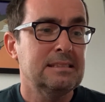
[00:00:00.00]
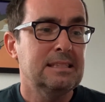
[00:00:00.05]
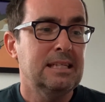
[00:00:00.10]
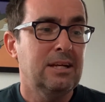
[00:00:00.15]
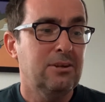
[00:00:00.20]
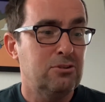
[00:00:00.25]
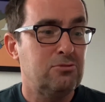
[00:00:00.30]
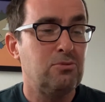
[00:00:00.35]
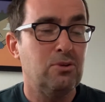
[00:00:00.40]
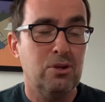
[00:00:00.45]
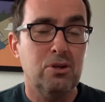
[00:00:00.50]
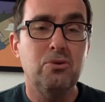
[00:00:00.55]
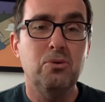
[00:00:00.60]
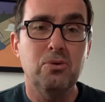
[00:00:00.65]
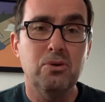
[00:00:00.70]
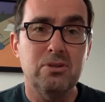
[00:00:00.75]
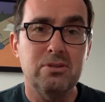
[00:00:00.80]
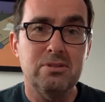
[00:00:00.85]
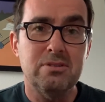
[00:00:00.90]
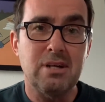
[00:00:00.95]
it was really cool
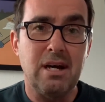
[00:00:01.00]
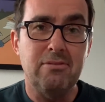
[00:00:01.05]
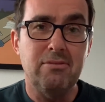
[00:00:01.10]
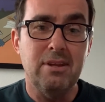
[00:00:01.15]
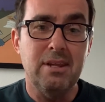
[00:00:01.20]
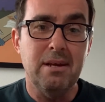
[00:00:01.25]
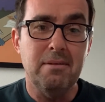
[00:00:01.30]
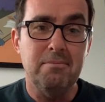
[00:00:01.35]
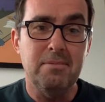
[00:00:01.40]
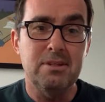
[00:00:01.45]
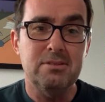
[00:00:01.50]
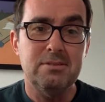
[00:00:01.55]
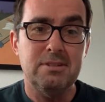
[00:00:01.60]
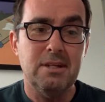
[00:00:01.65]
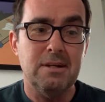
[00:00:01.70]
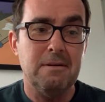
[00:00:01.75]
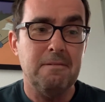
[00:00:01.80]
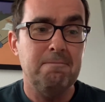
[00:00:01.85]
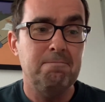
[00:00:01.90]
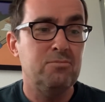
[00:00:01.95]
to discover them this
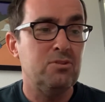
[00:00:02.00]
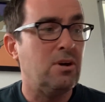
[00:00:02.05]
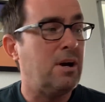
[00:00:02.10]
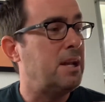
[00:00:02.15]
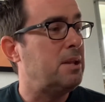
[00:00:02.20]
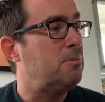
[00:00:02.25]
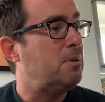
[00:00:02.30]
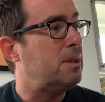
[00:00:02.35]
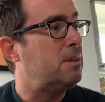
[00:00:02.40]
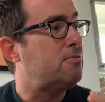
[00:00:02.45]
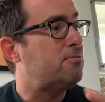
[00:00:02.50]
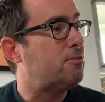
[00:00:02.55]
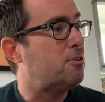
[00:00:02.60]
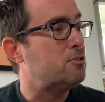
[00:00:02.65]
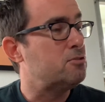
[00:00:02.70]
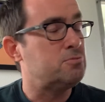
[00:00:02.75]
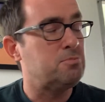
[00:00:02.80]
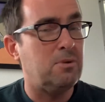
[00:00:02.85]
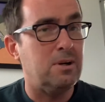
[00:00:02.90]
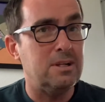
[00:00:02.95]
year. So anyway, the
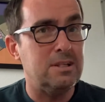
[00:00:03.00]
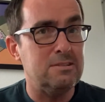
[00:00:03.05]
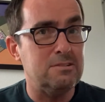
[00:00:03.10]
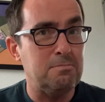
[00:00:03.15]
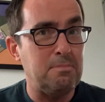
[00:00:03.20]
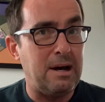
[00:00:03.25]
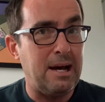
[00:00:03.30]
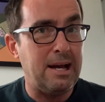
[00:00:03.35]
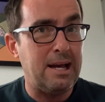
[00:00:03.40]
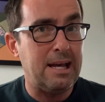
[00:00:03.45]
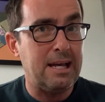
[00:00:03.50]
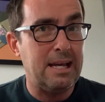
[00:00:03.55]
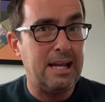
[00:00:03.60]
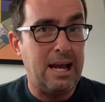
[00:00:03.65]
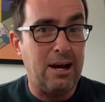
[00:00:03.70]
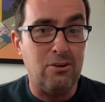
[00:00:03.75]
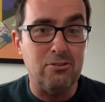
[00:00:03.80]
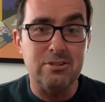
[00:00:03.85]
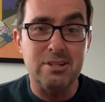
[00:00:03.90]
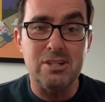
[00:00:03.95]
first one is by
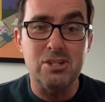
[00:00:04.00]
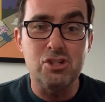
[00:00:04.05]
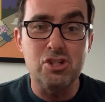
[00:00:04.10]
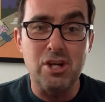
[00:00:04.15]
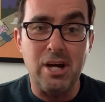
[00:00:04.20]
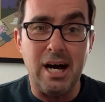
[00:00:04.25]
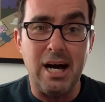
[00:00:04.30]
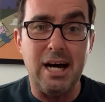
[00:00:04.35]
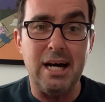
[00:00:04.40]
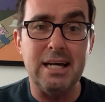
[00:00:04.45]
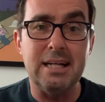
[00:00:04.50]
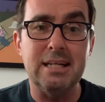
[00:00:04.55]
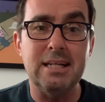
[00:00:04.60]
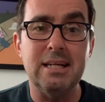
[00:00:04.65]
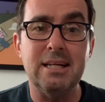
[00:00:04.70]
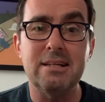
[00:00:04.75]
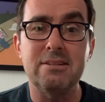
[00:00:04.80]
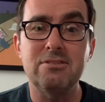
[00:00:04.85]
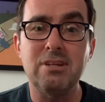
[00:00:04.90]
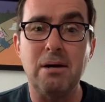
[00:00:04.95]
Elton John,
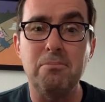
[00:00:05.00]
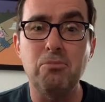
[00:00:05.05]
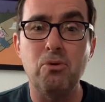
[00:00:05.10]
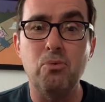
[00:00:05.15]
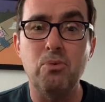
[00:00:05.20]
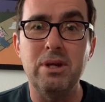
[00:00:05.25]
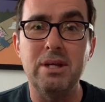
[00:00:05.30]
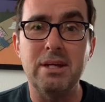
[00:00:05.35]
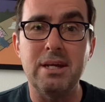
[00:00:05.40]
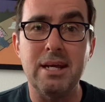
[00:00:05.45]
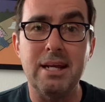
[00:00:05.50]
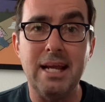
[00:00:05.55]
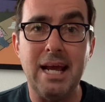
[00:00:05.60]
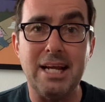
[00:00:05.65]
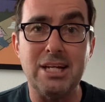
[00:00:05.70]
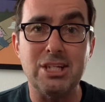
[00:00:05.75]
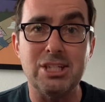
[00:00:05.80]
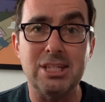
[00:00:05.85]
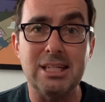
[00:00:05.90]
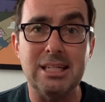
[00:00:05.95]
Tumbleweed
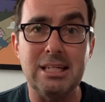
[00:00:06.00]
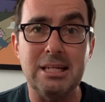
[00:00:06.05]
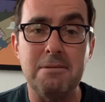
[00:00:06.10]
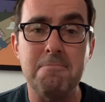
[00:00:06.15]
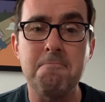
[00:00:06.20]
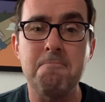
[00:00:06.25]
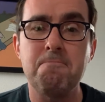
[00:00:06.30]
Connection.